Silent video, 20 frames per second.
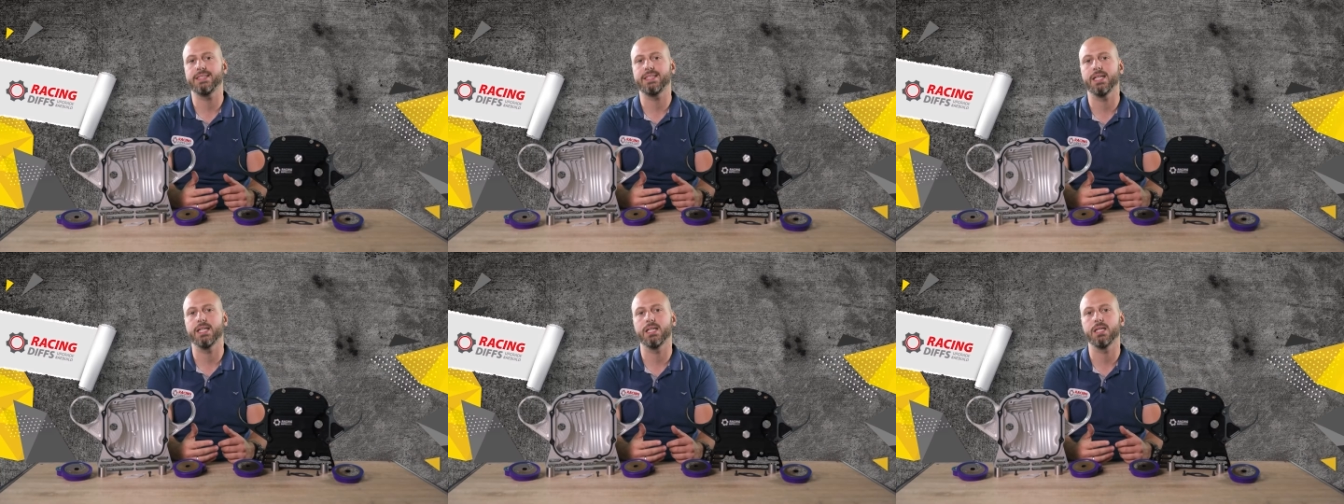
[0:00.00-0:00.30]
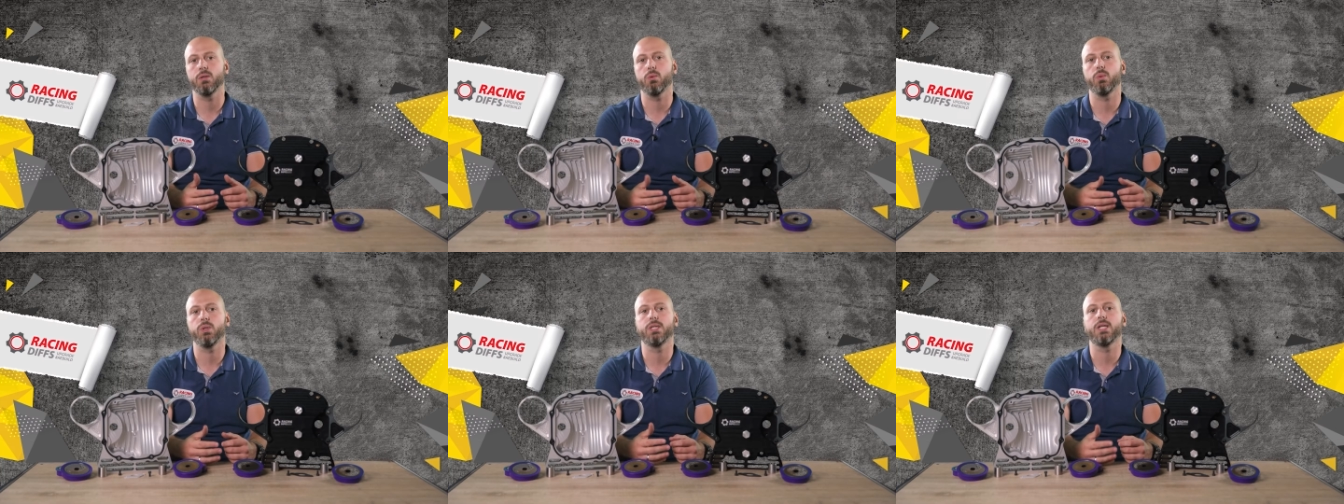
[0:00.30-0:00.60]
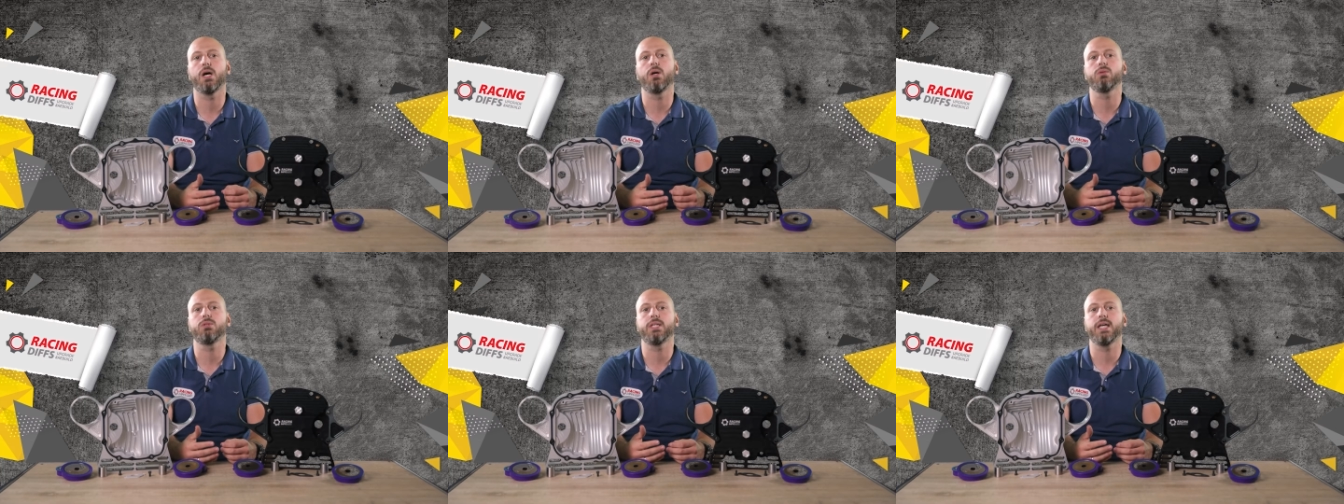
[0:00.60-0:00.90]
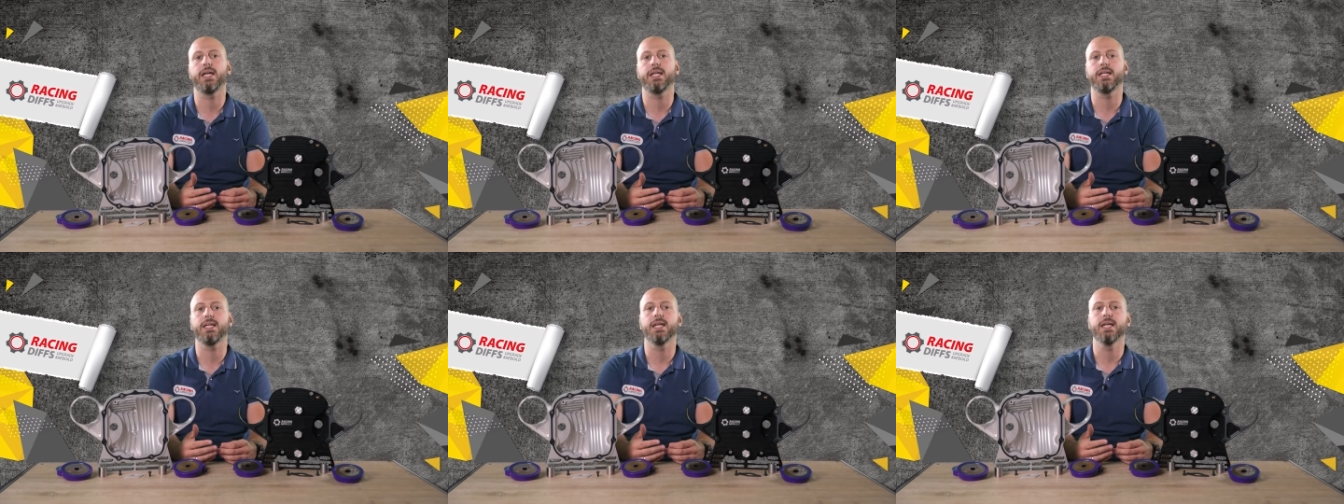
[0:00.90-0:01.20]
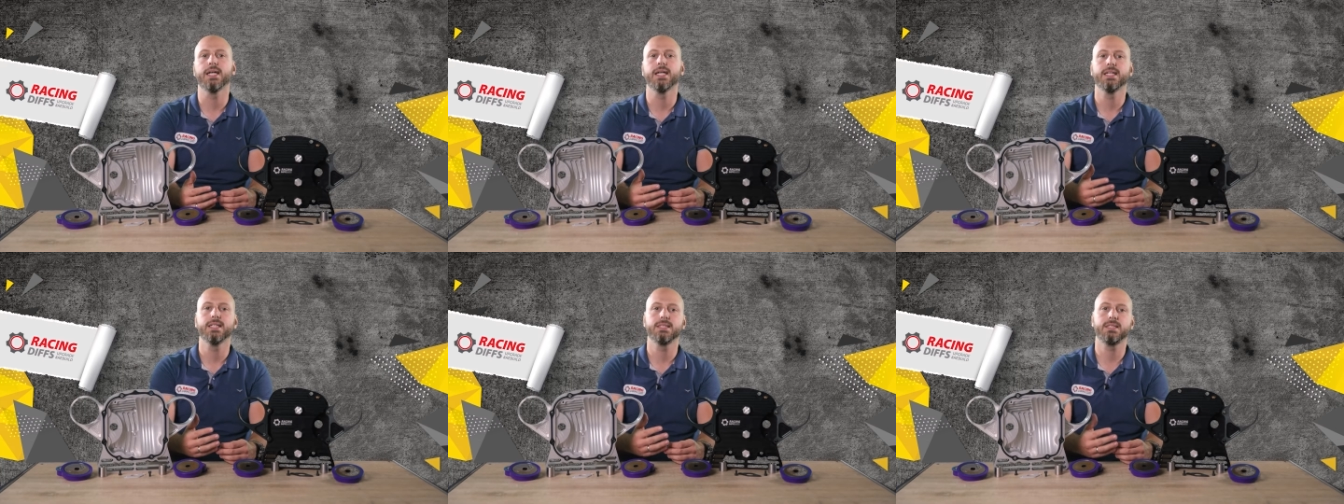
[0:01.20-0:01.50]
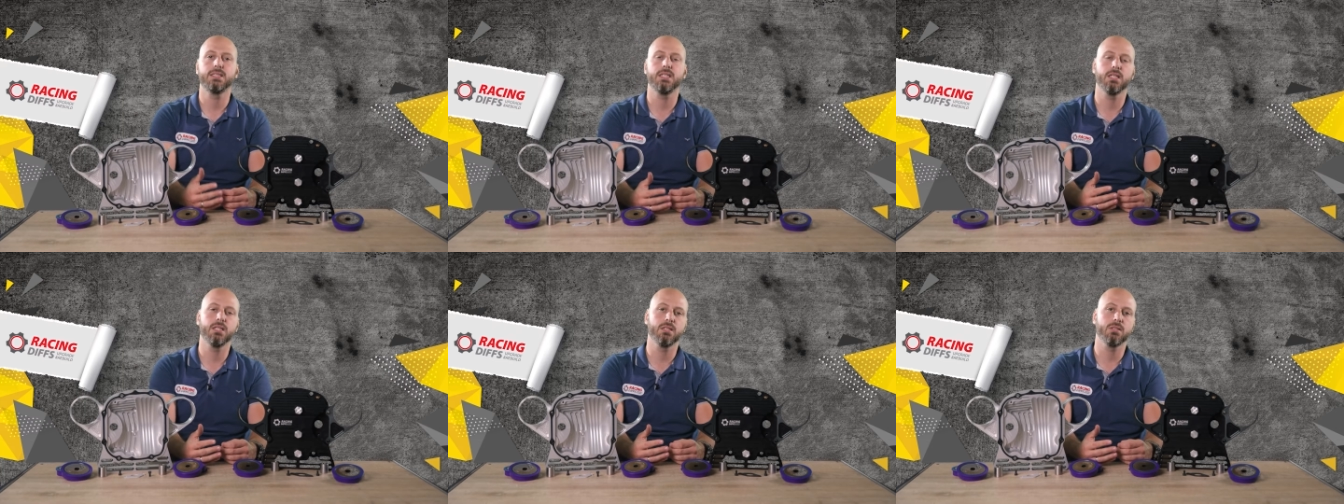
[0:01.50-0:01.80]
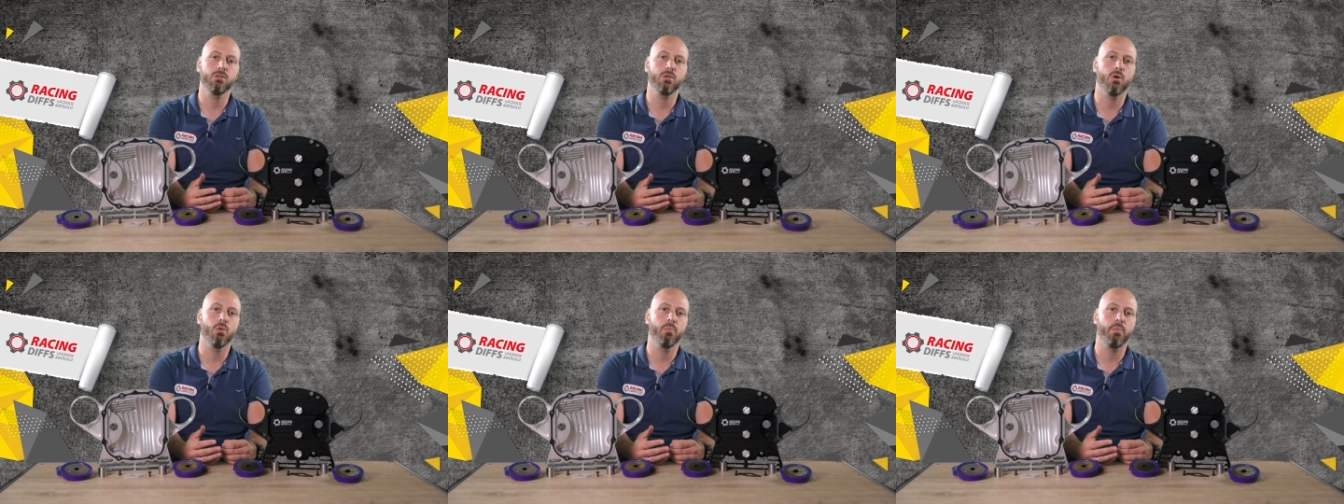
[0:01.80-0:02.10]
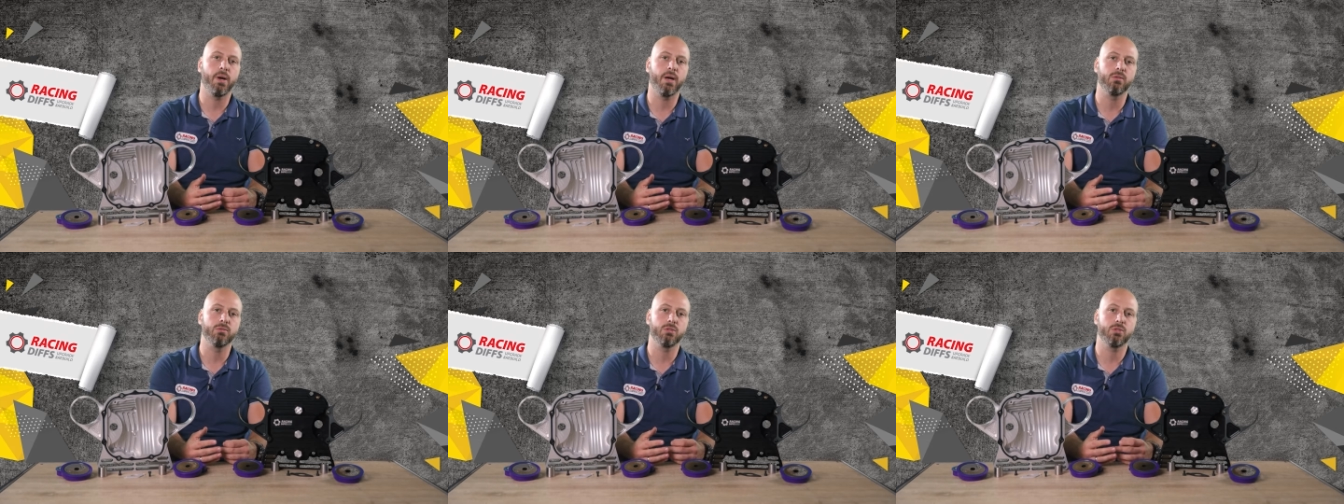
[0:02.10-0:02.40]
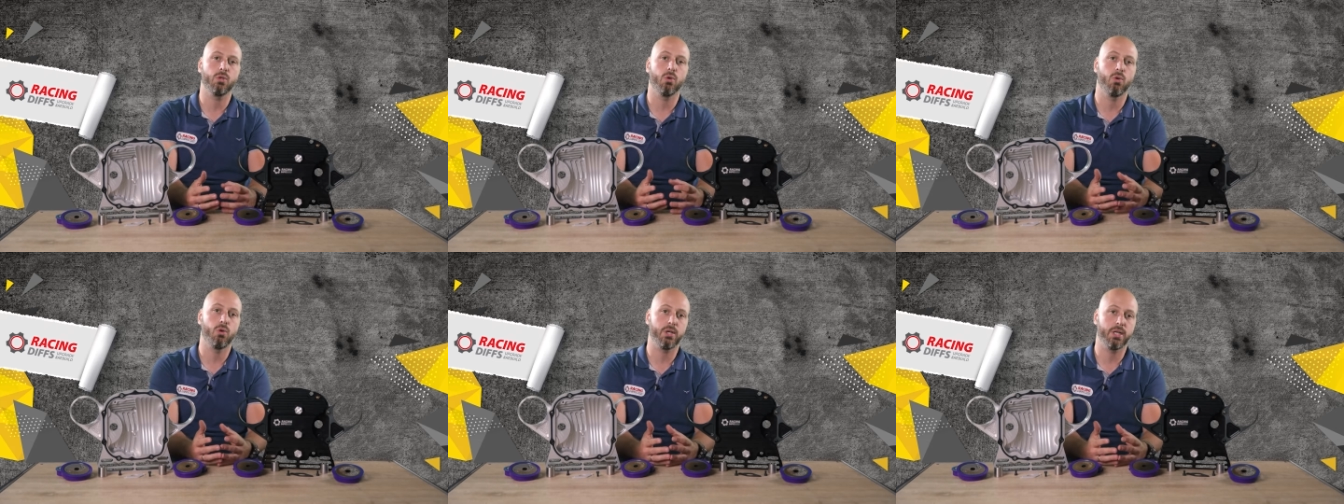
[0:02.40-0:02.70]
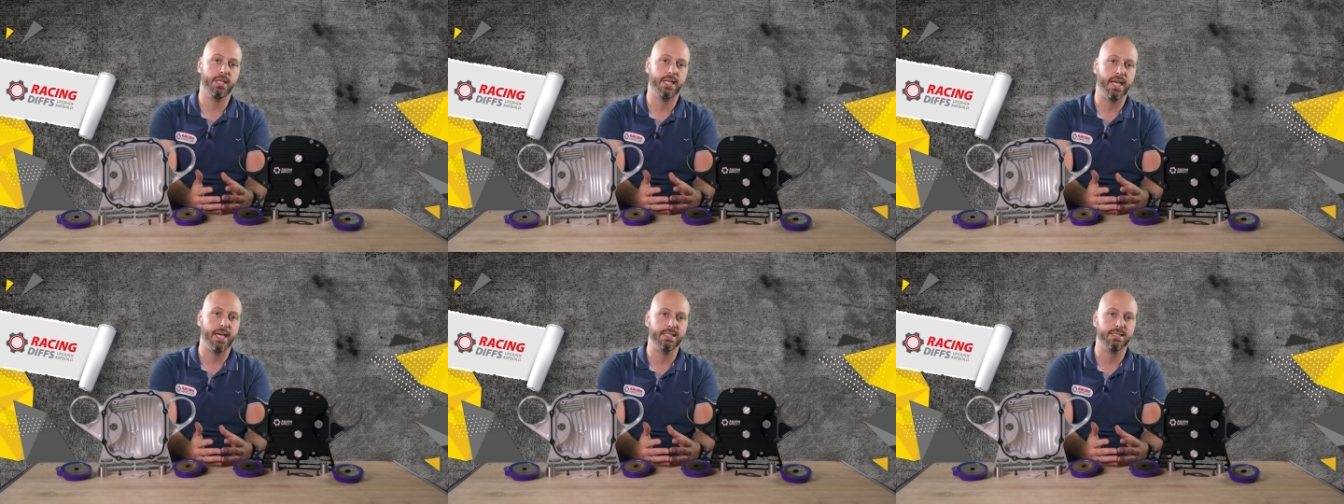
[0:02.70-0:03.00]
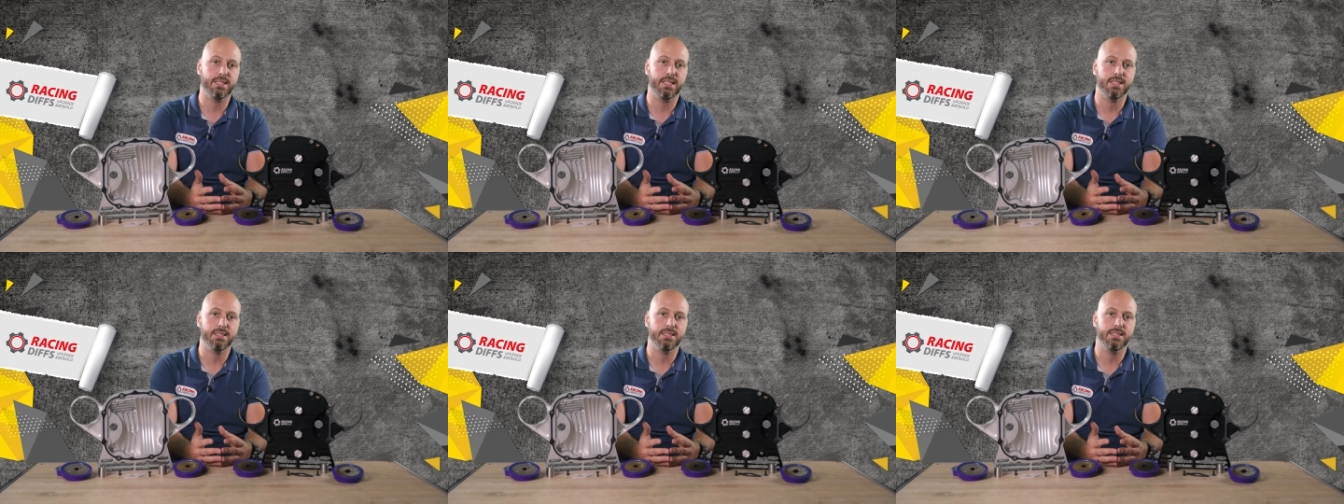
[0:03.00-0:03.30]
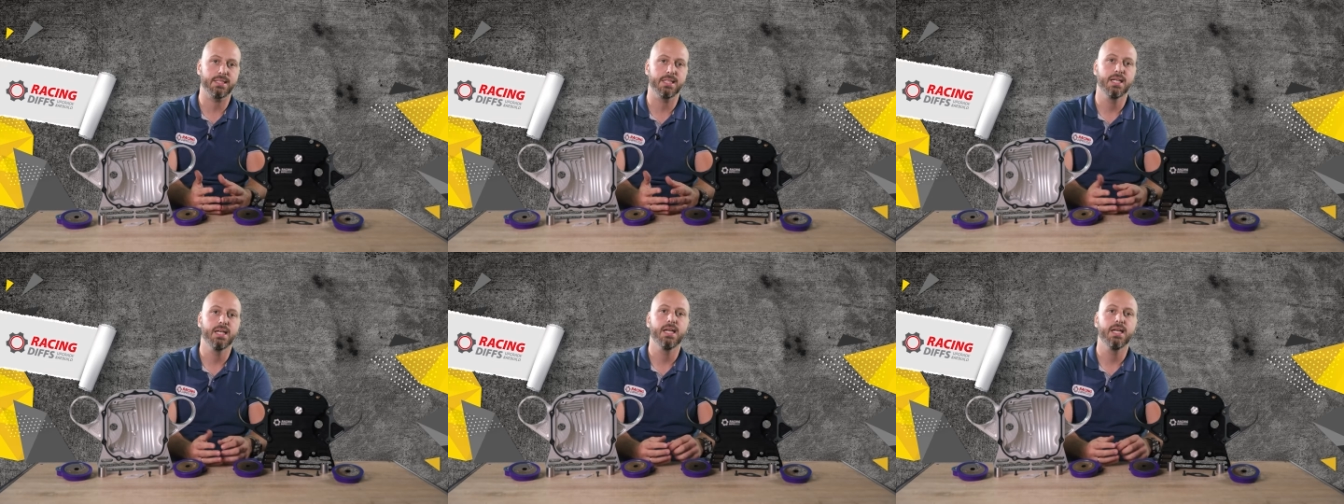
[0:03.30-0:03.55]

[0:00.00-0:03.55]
sealing without any sealant compounds or gaskets.